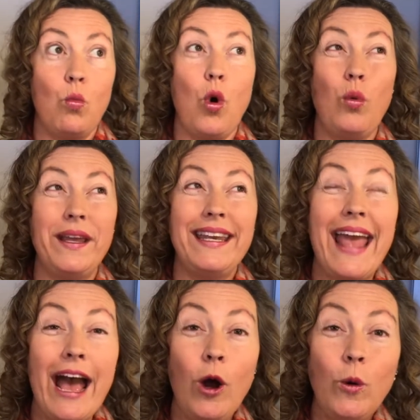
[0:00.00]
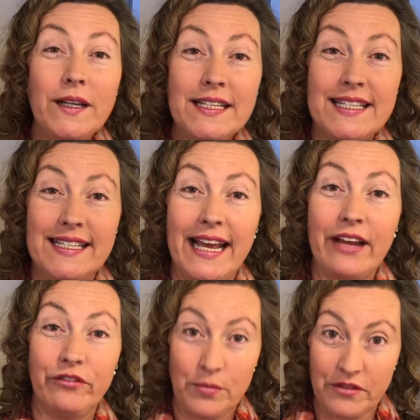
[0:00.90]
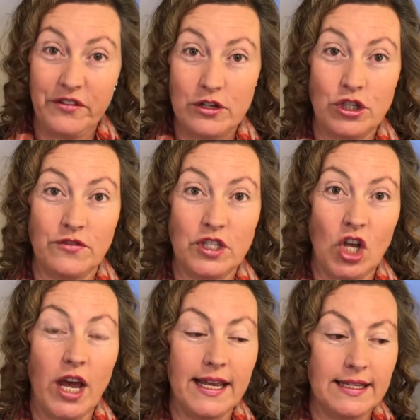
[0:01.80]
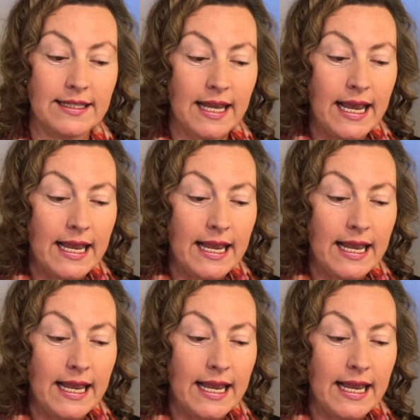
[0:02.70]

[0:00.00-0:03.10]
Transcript: what we now understand from the fields of science